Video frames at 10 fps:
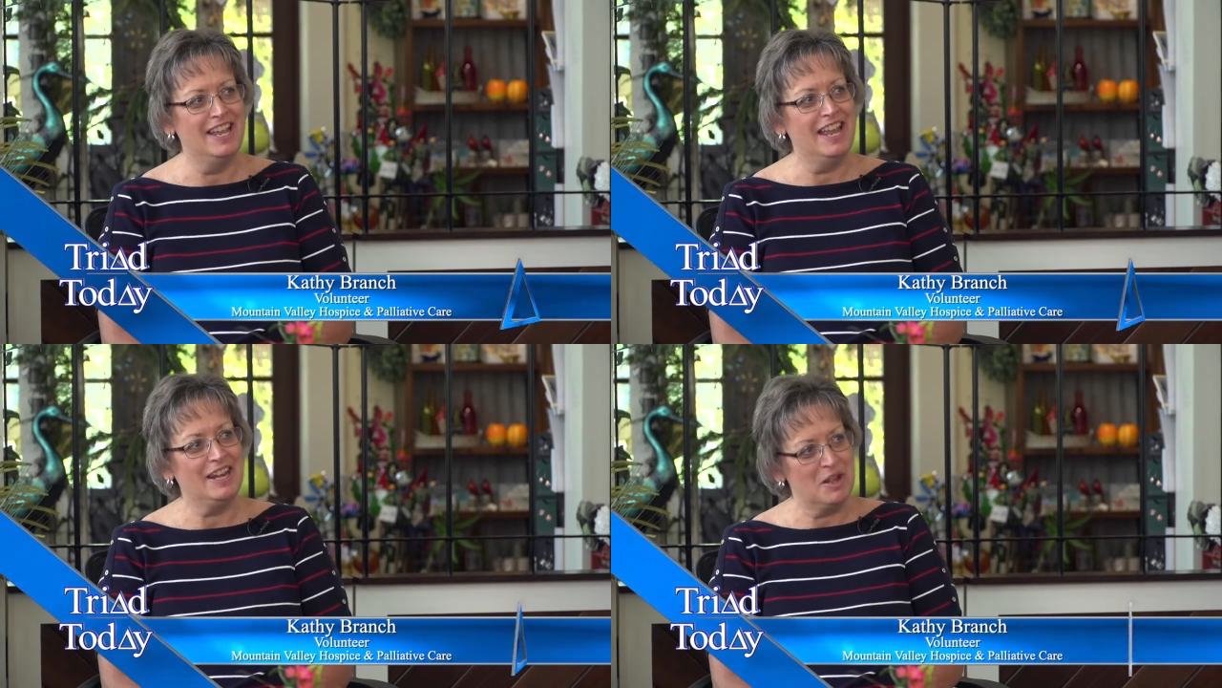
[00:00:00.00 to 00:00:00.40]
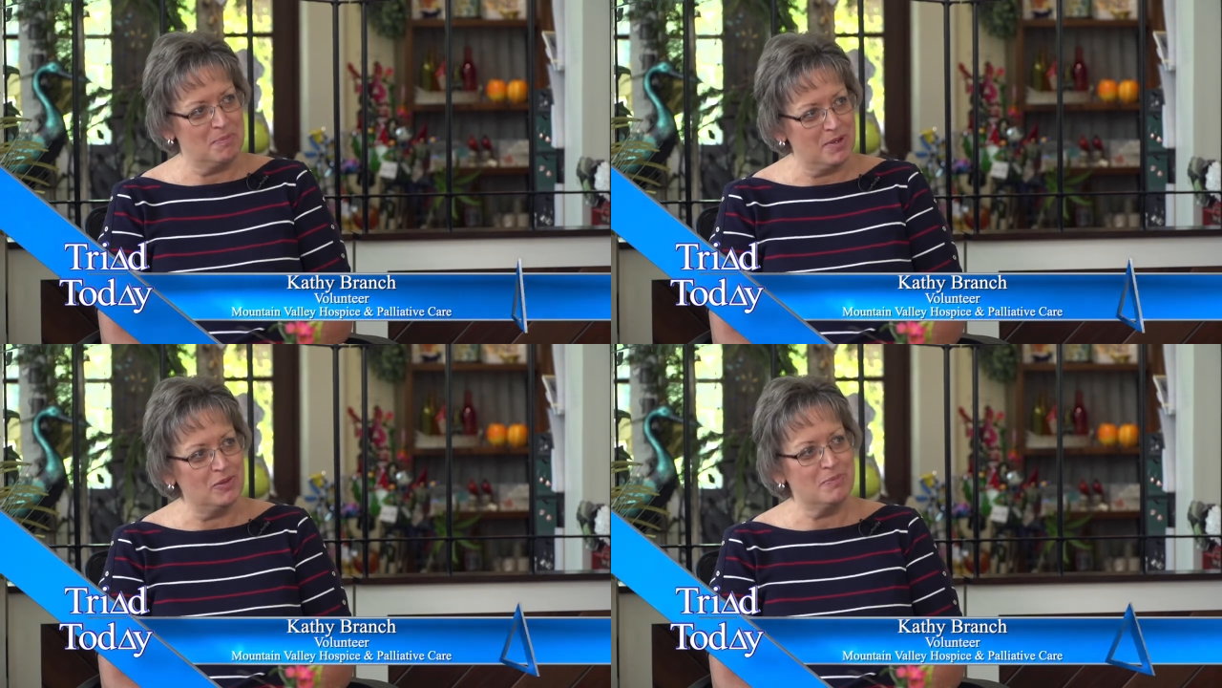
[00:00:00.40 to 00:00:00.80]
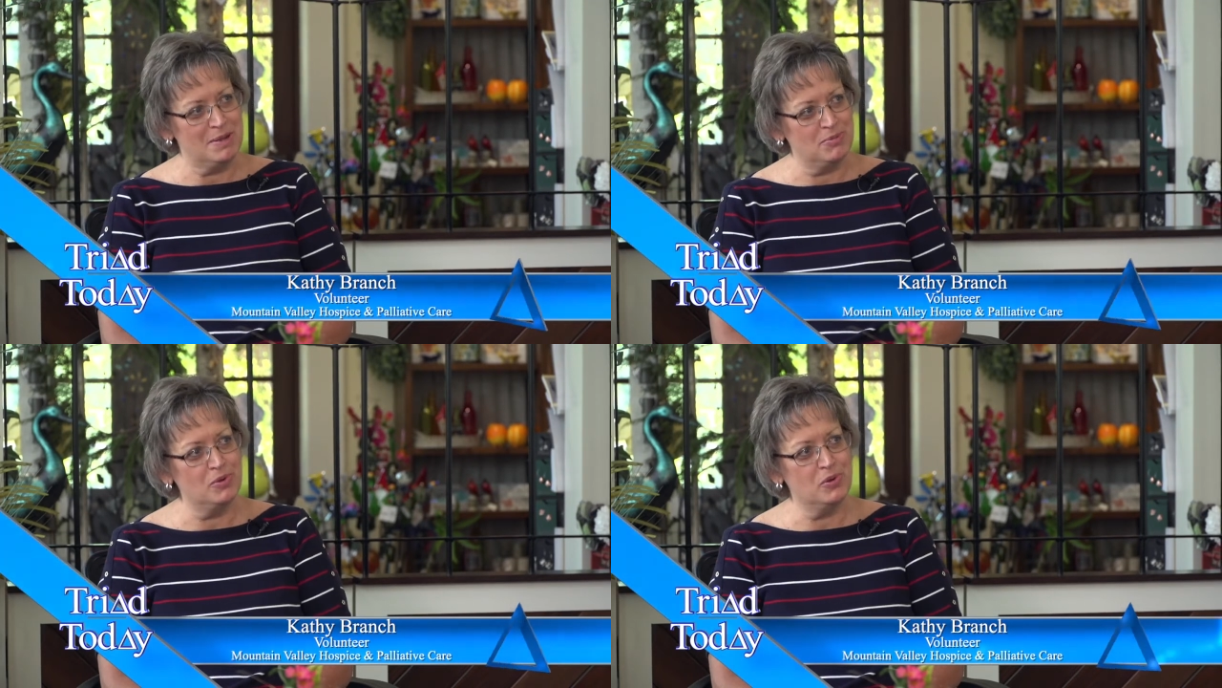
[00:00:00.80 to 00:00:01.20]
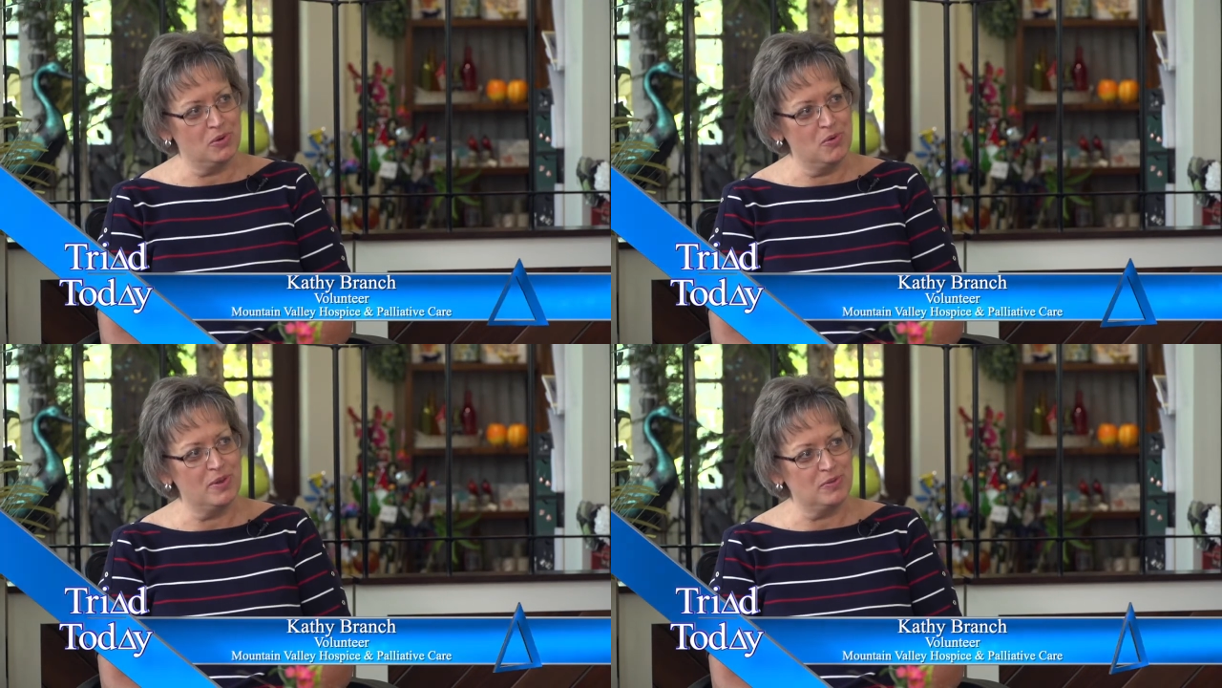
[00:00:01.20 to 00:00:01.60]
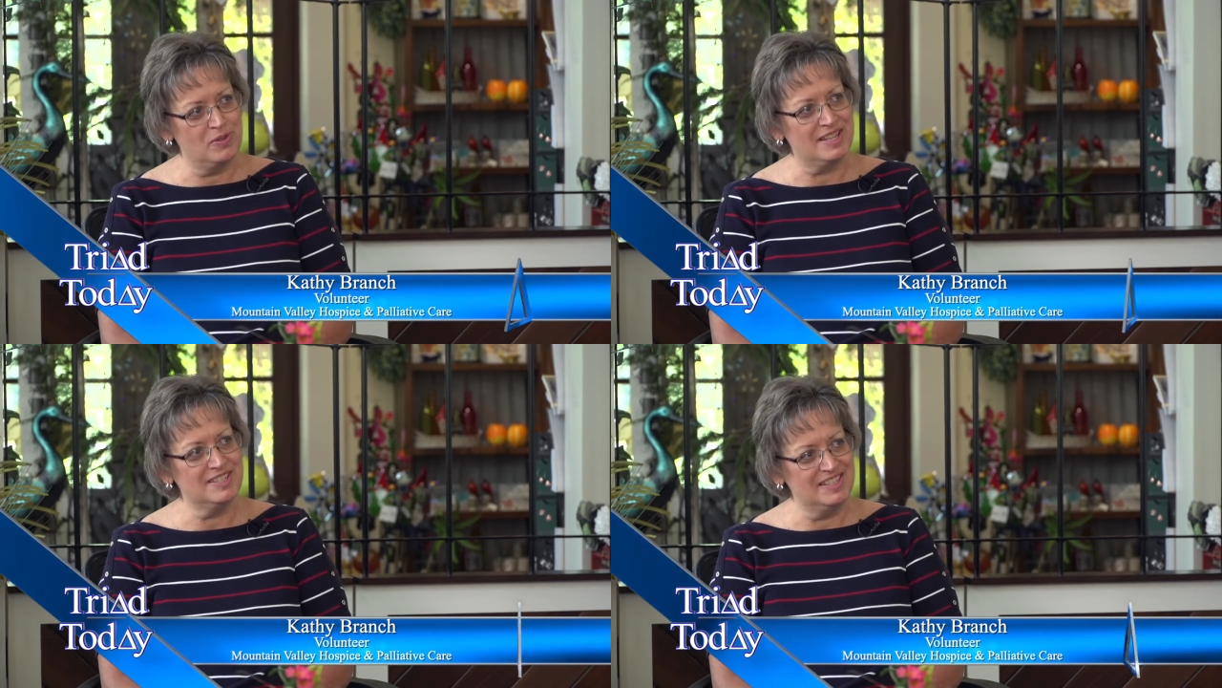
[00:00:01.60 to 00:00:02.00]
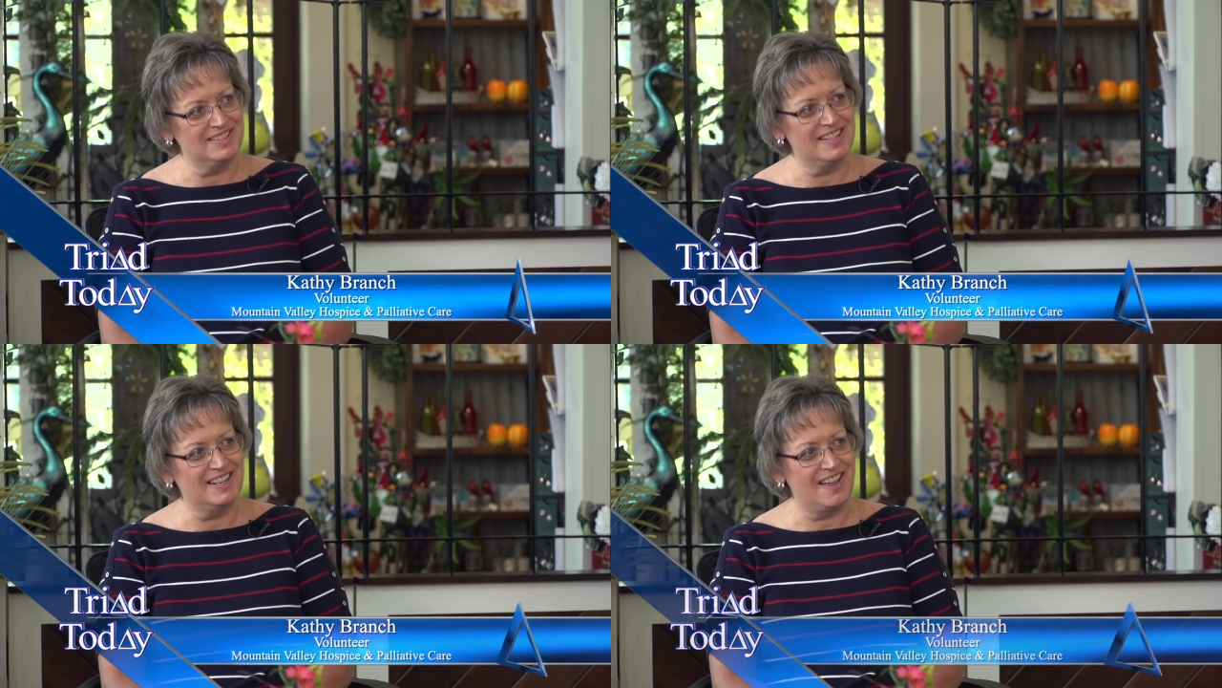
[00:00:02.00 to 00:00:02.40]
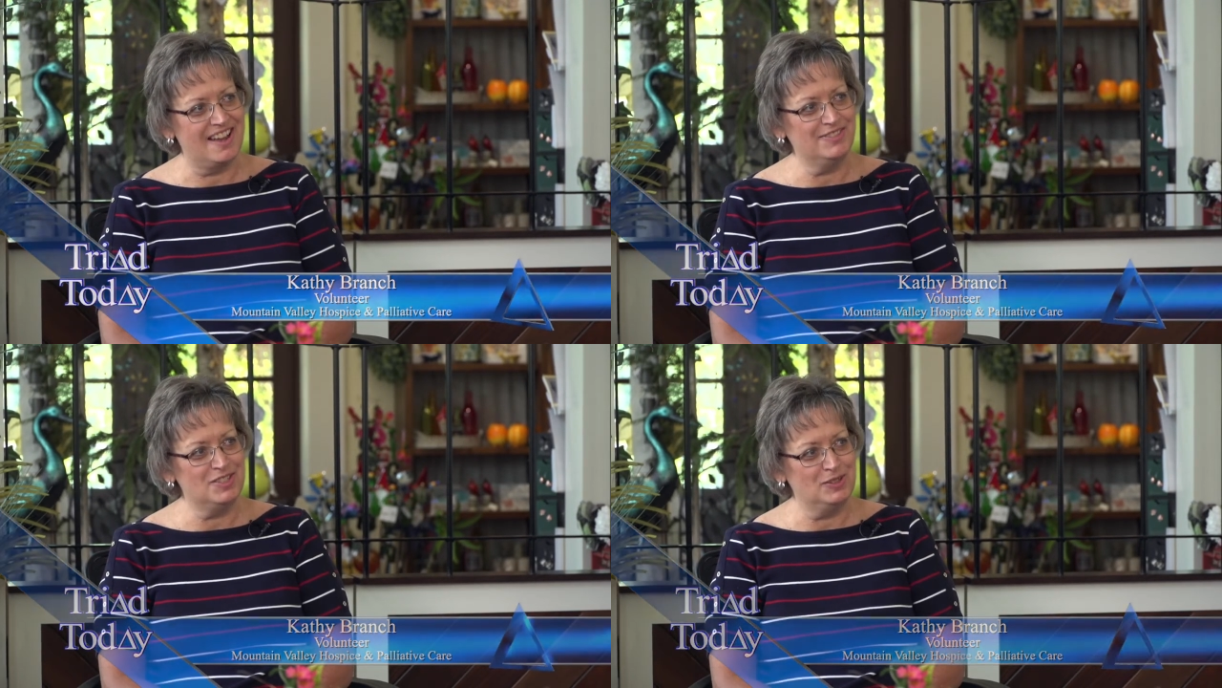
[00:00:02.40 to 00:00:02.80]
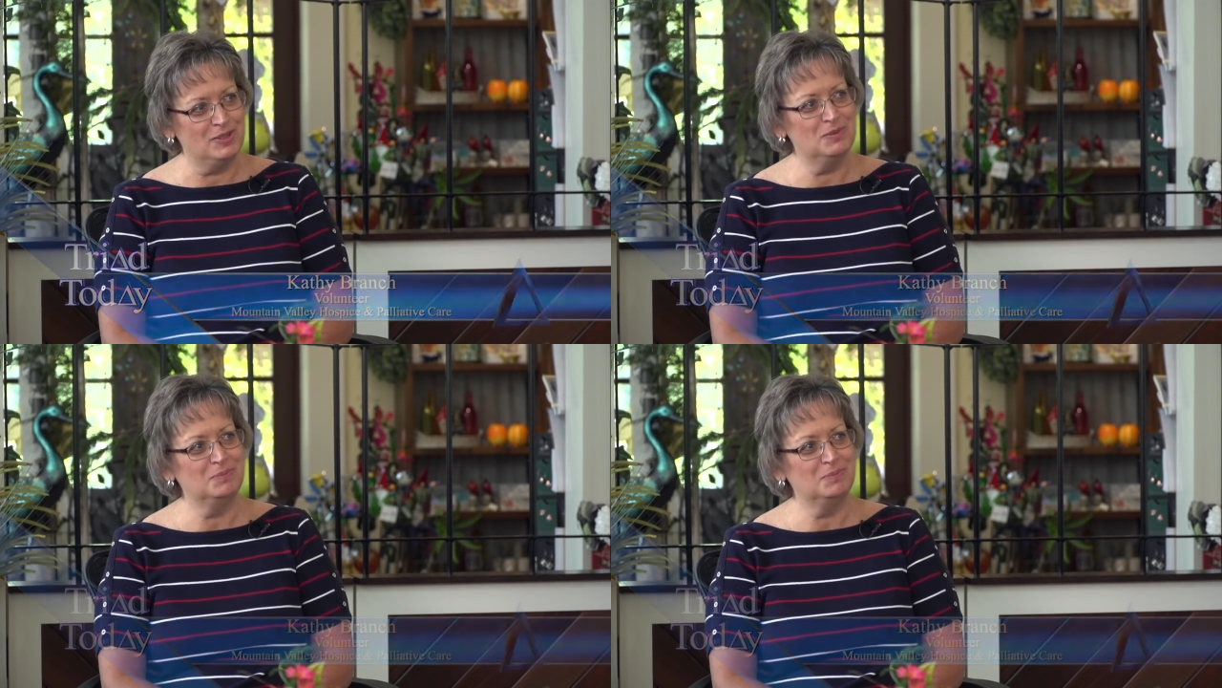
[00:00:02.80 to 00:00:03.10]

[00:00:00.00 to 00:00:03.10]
and help other people who are going through that season in life too.